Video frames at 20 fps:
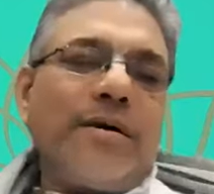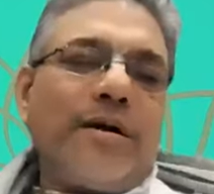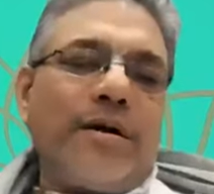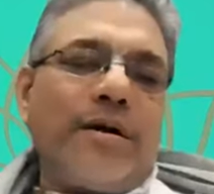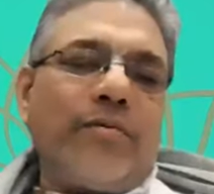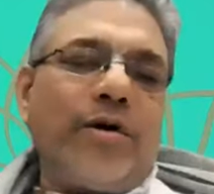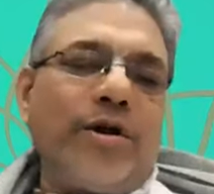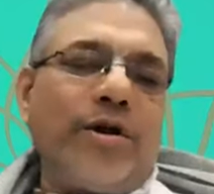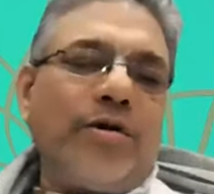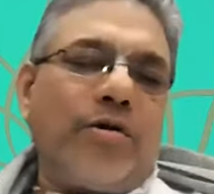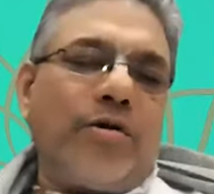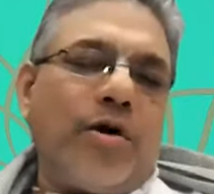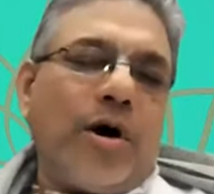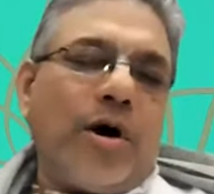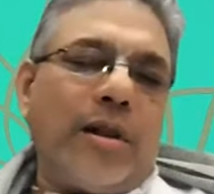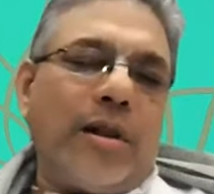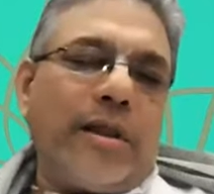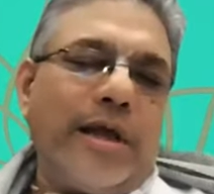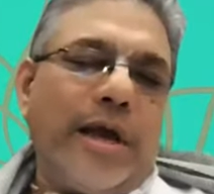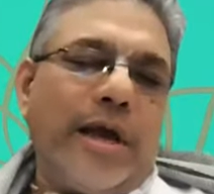uh, what do you
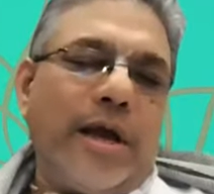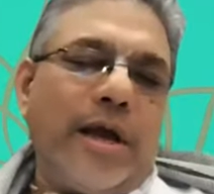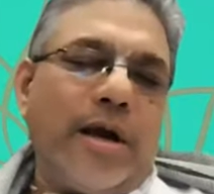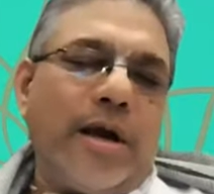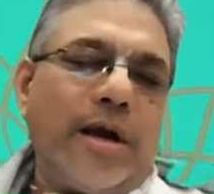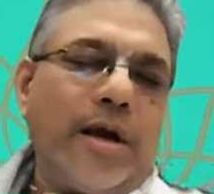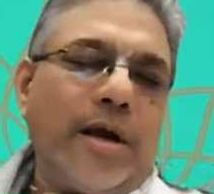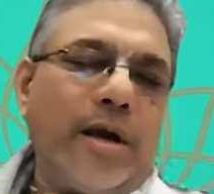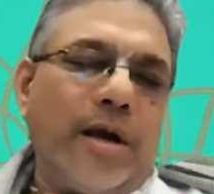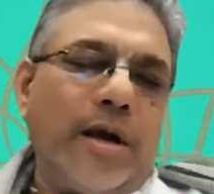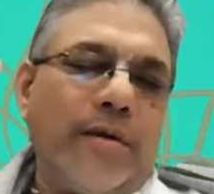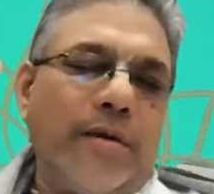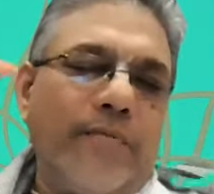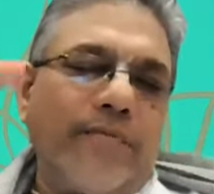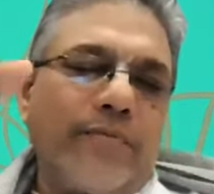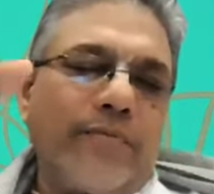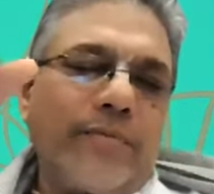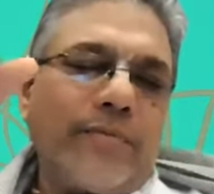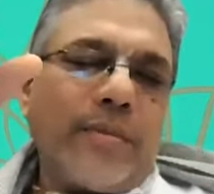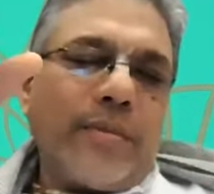call, the uh,
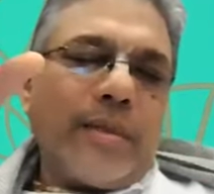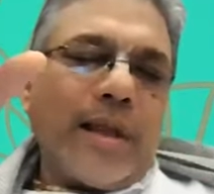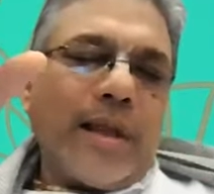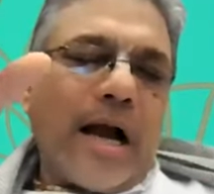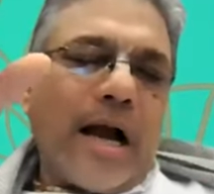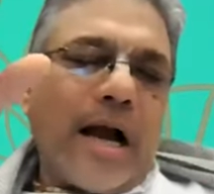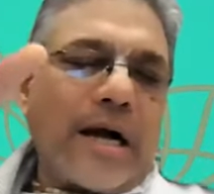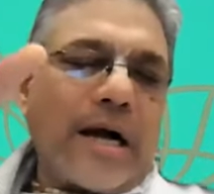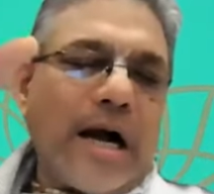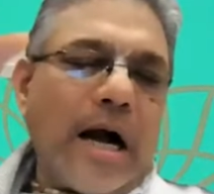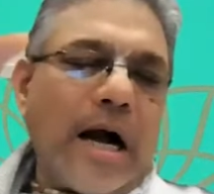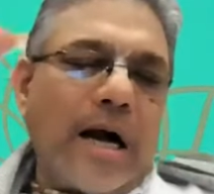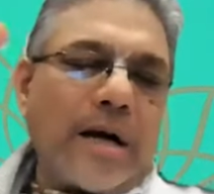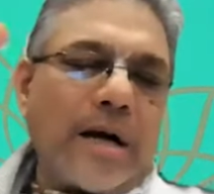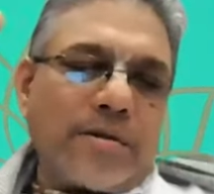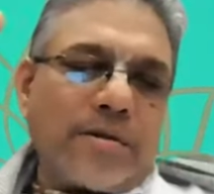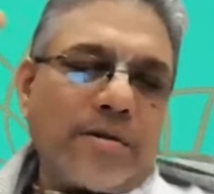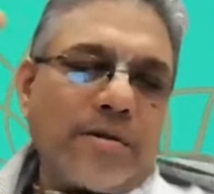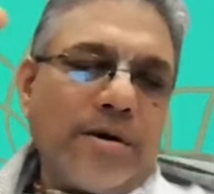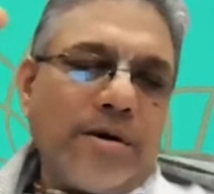
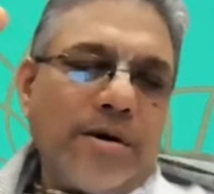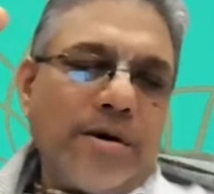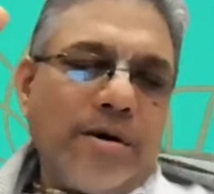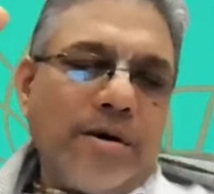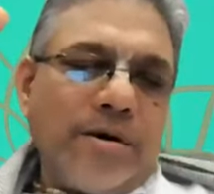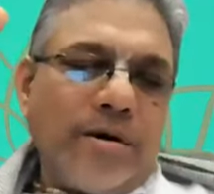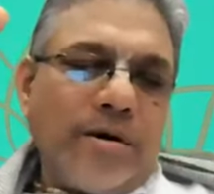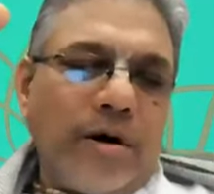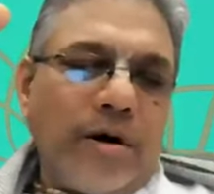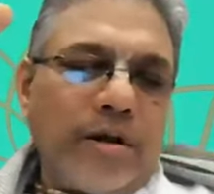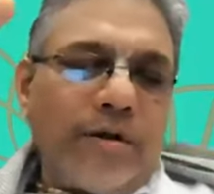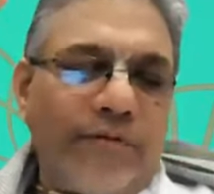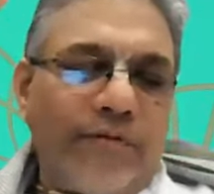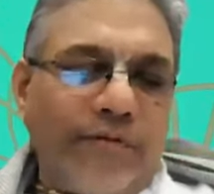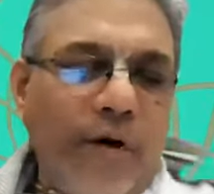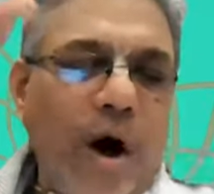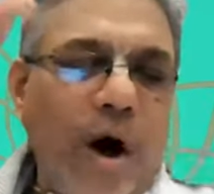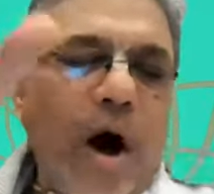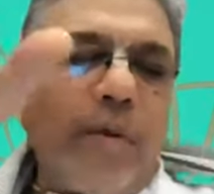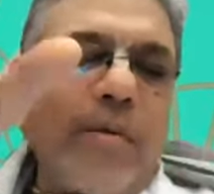akar or the
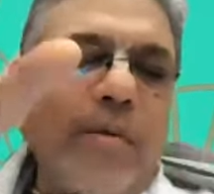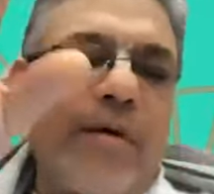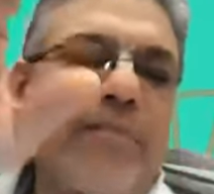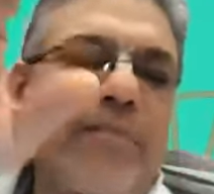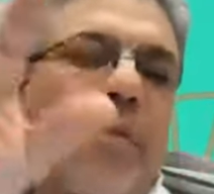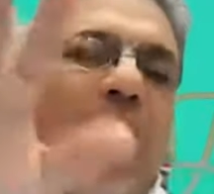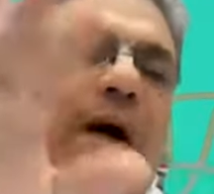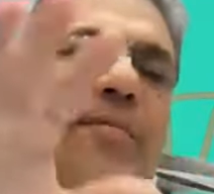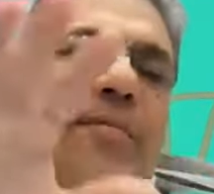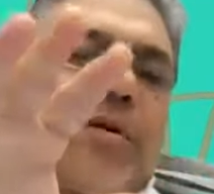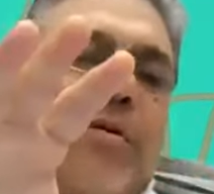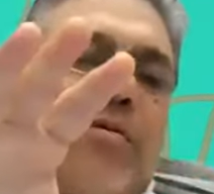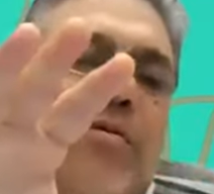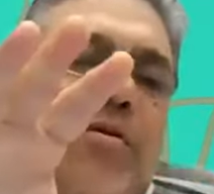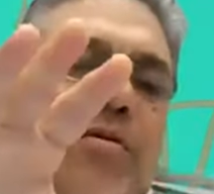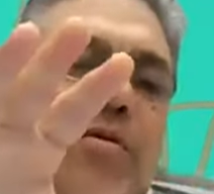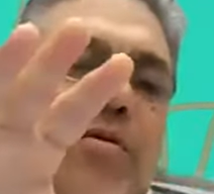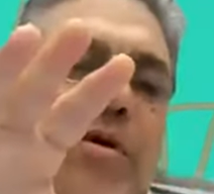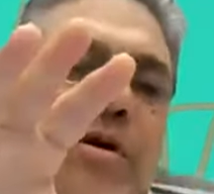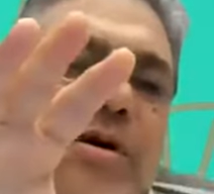form of
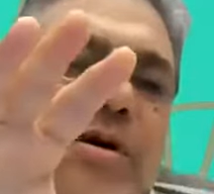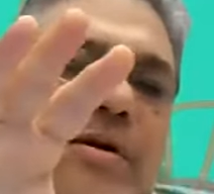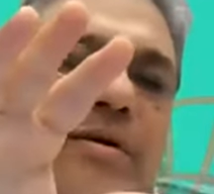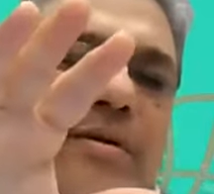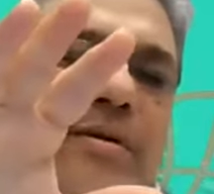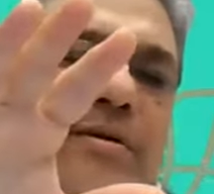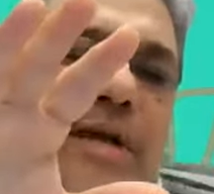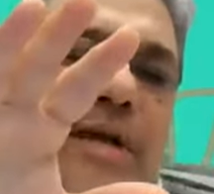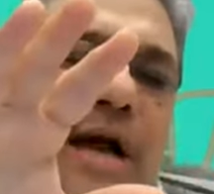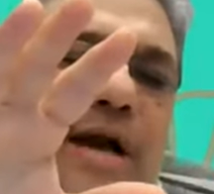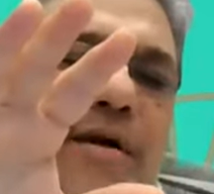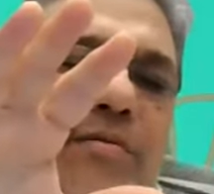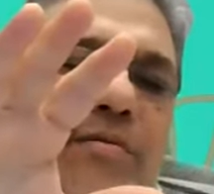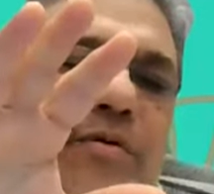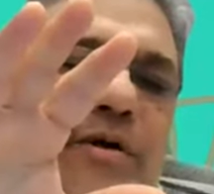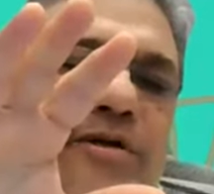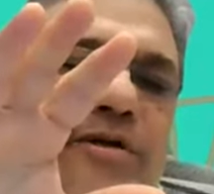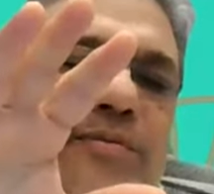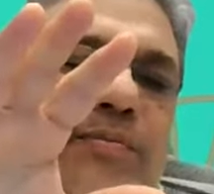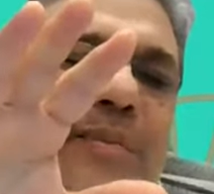Mahaprabhu that
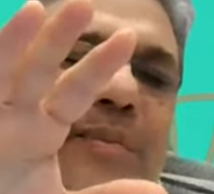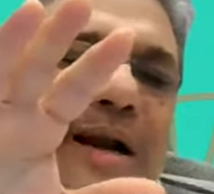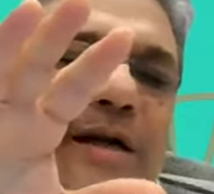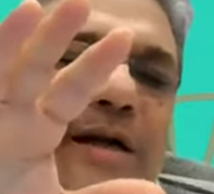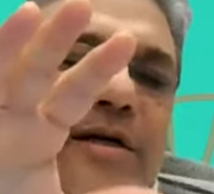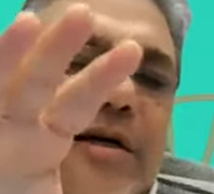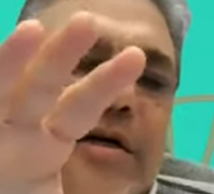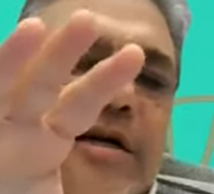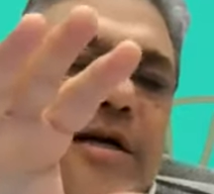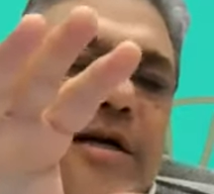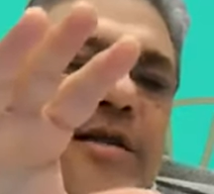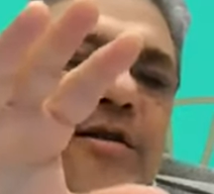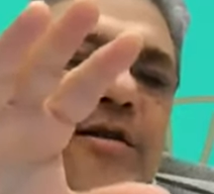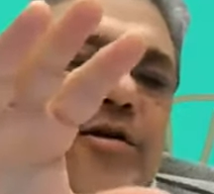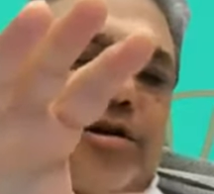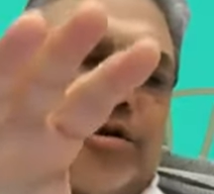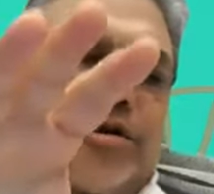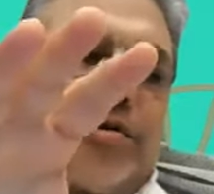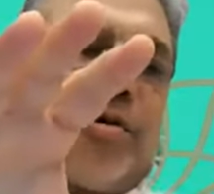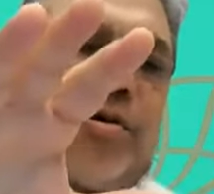was melted in the
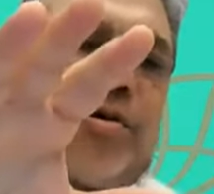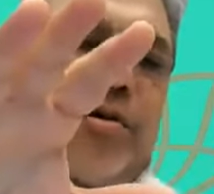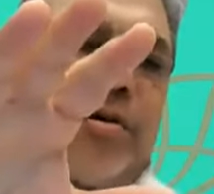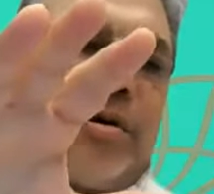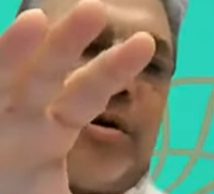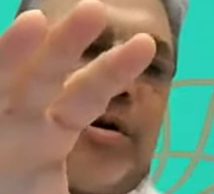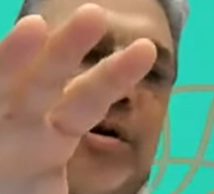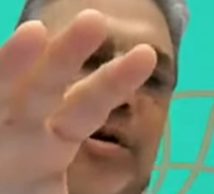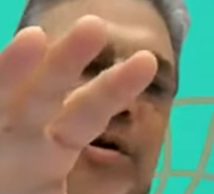stone.